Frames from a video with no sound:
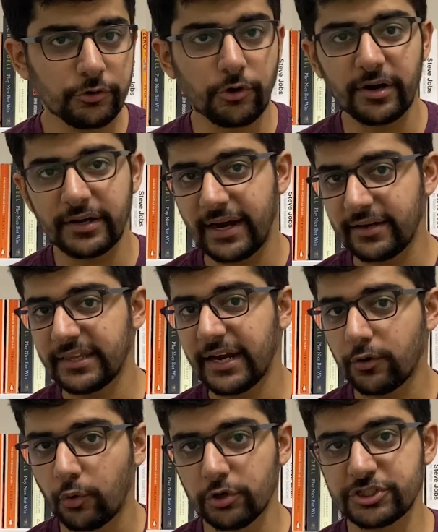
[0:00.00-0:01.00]
could not get
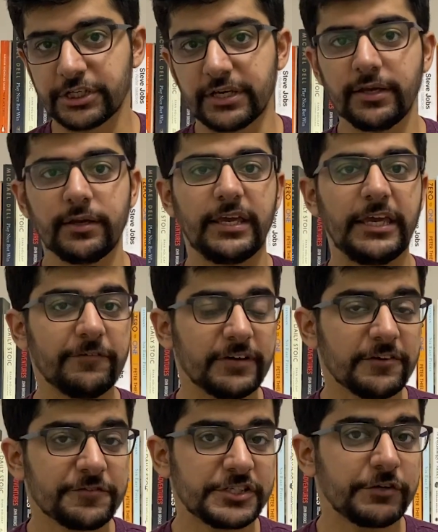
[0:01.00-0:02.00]
that coaching
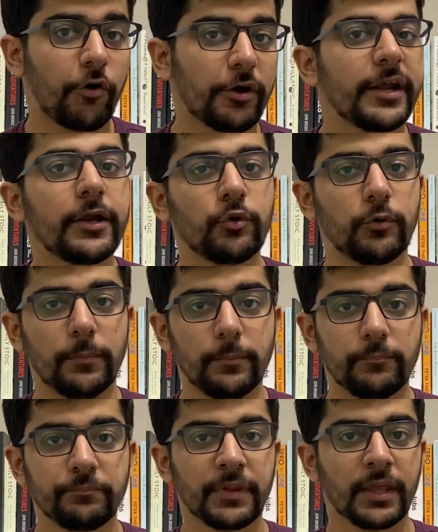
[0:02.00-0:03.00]
even if she wanted to.